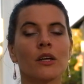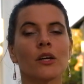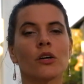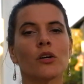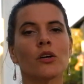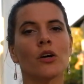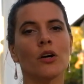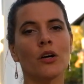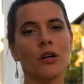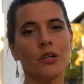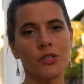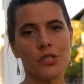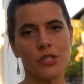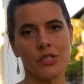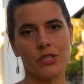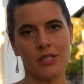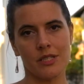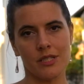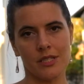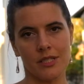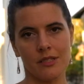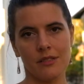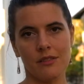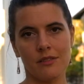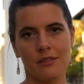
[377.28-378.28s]

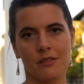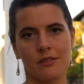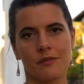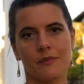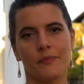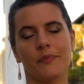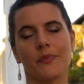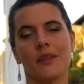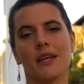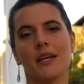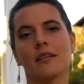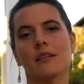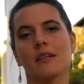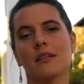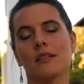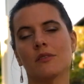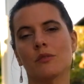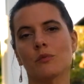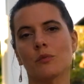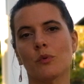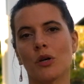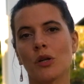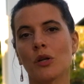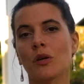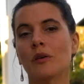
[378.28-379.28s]
Consciousness is
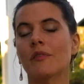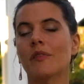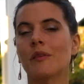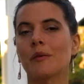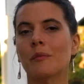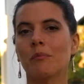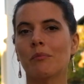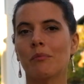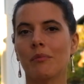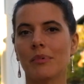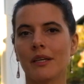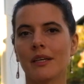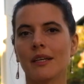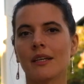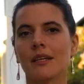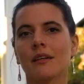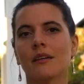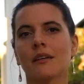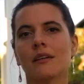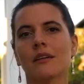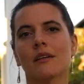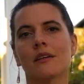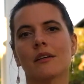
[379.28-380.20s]
one of the big